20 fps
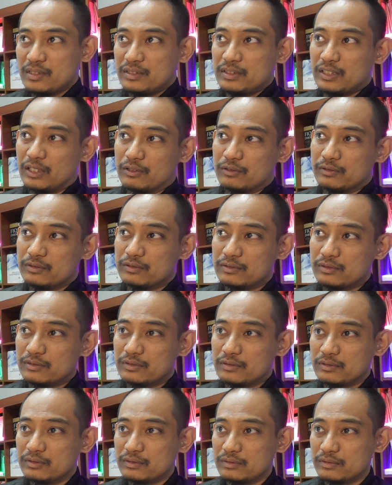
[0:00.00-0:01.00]
Now,
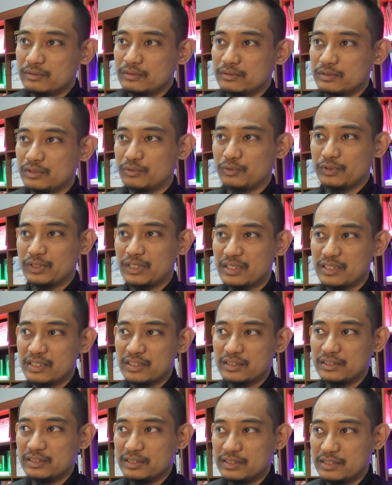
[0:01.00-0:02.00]
the
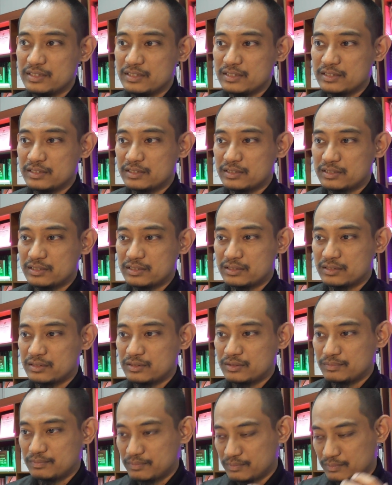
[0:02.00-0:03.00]
Quran is,